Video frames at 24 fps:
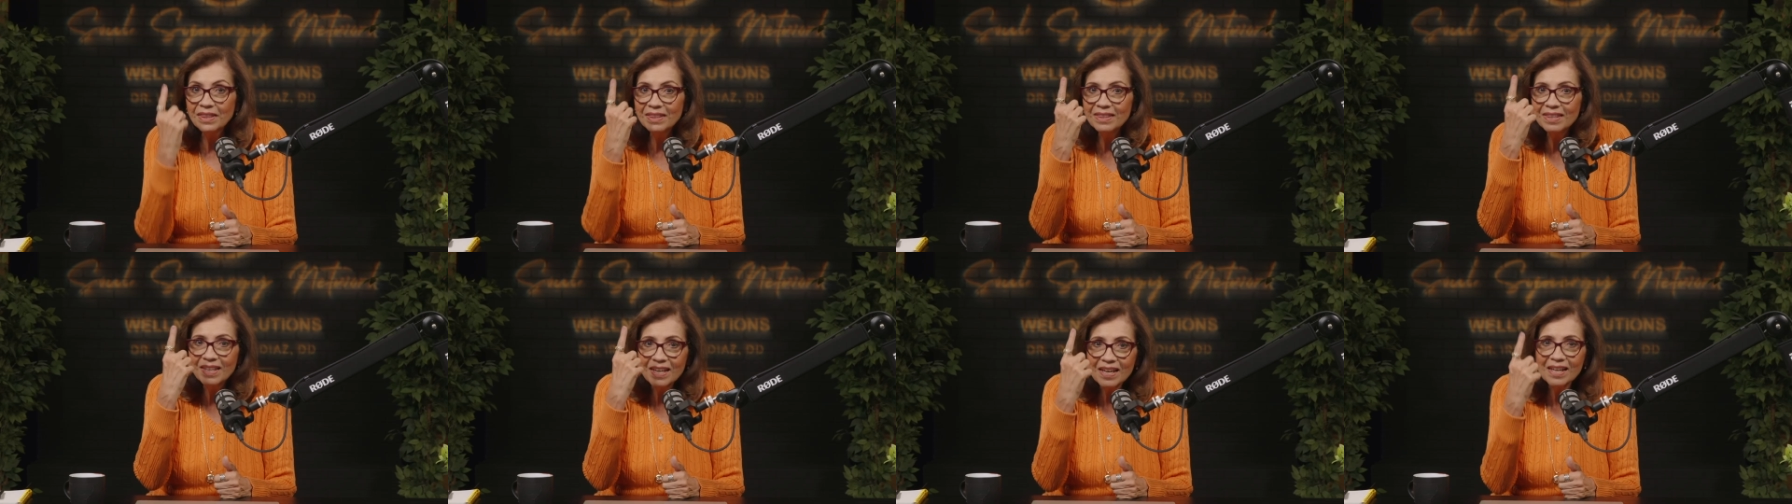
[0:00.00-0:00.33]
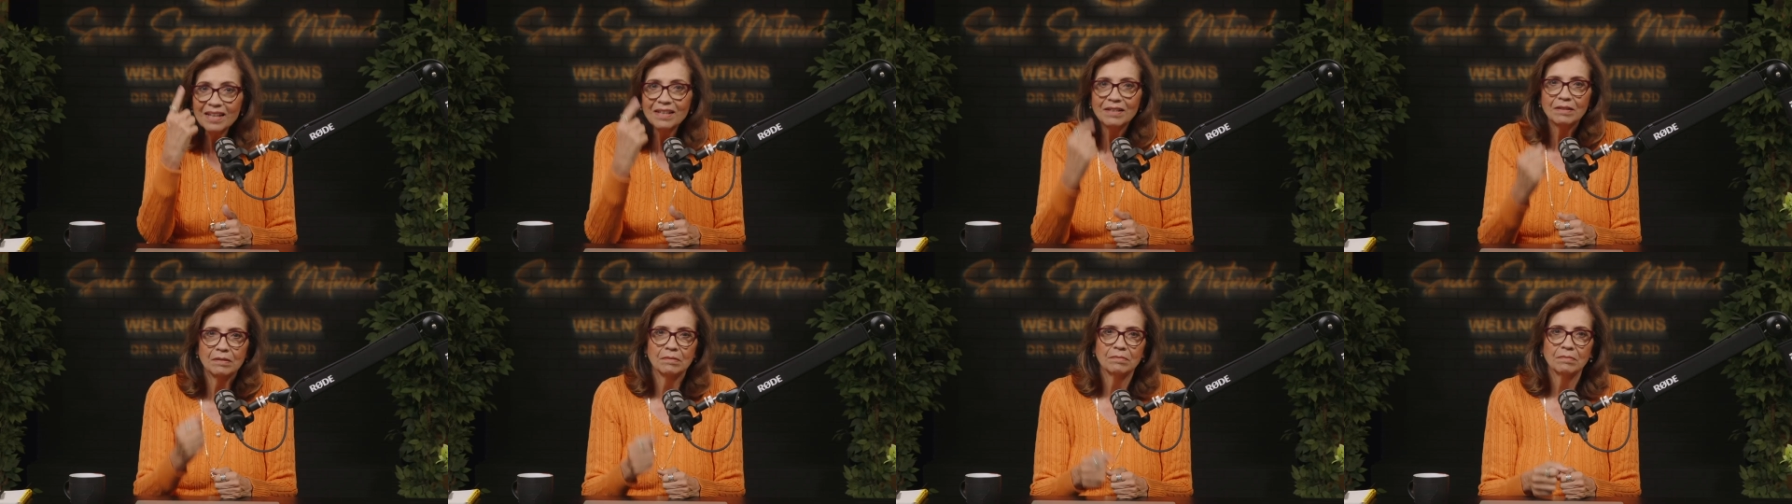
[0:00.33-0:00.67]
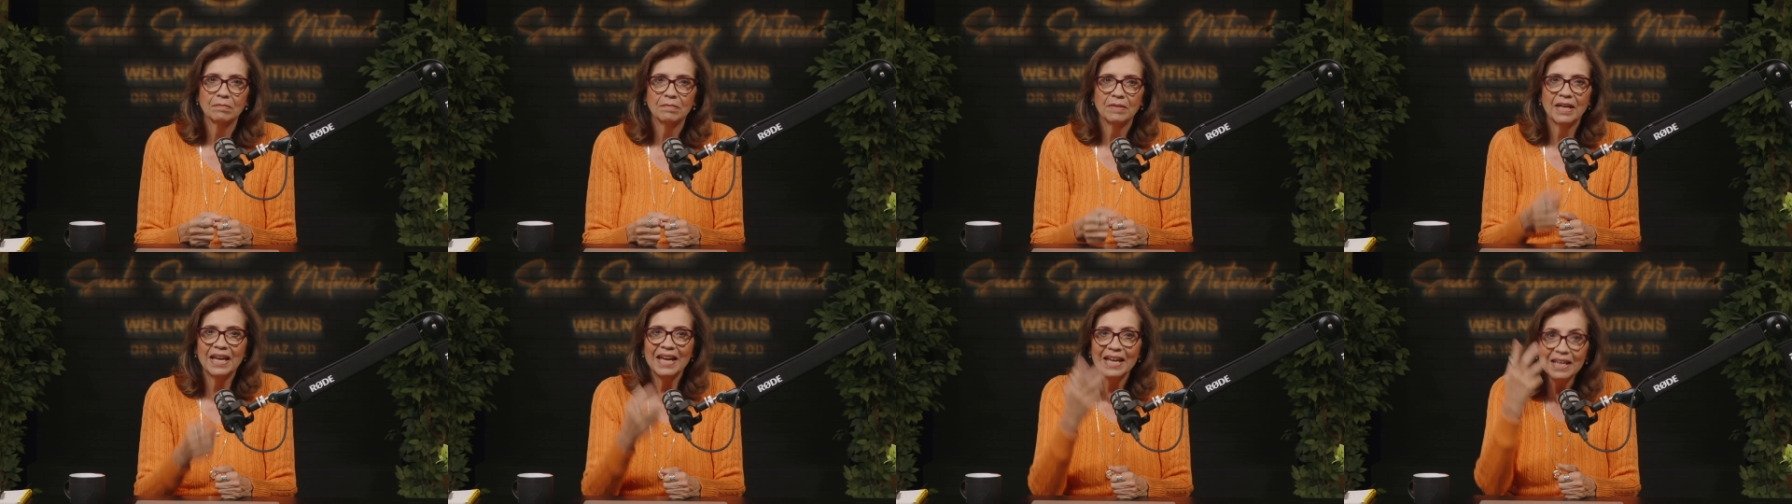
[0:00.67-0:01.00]
thing,
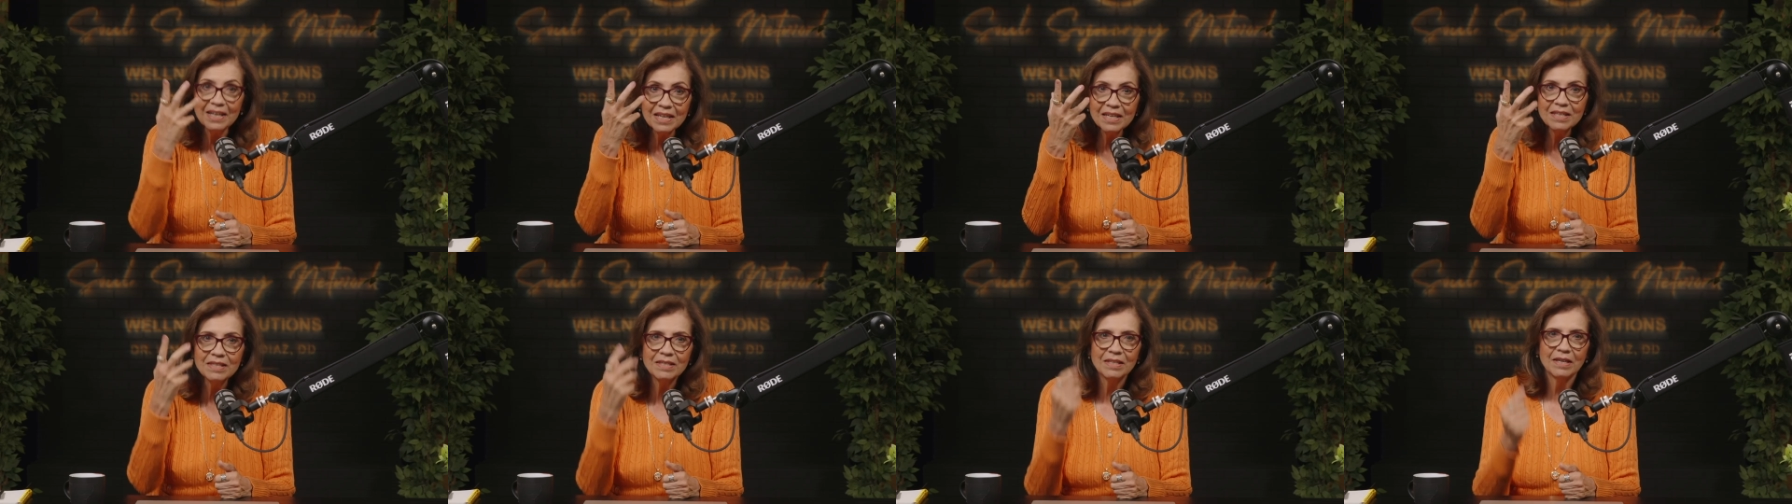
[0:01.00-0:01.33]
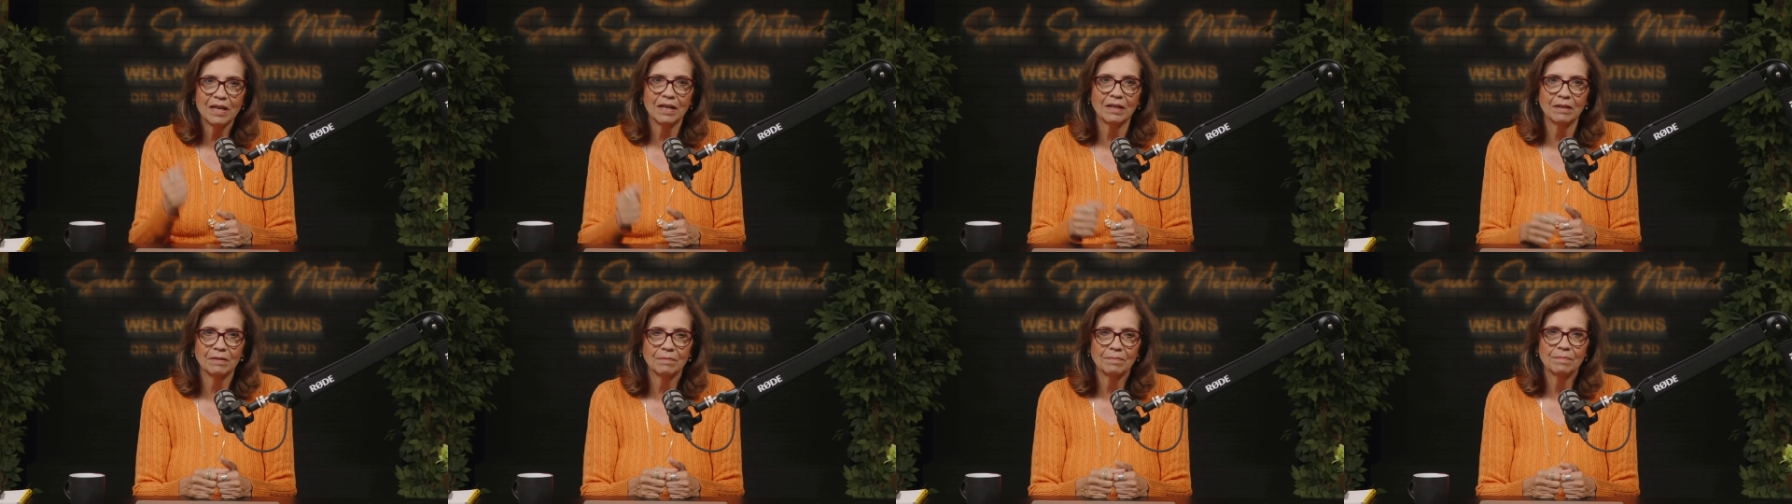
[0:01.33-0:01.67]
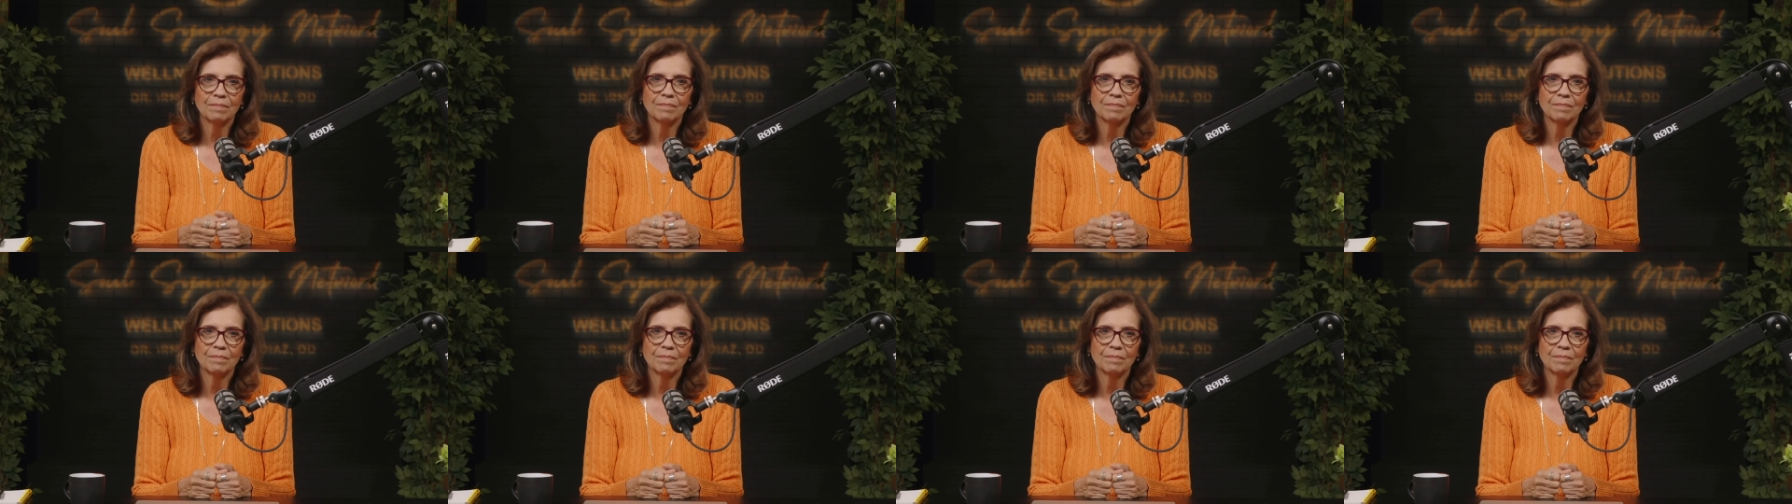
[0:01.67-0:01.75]
anything.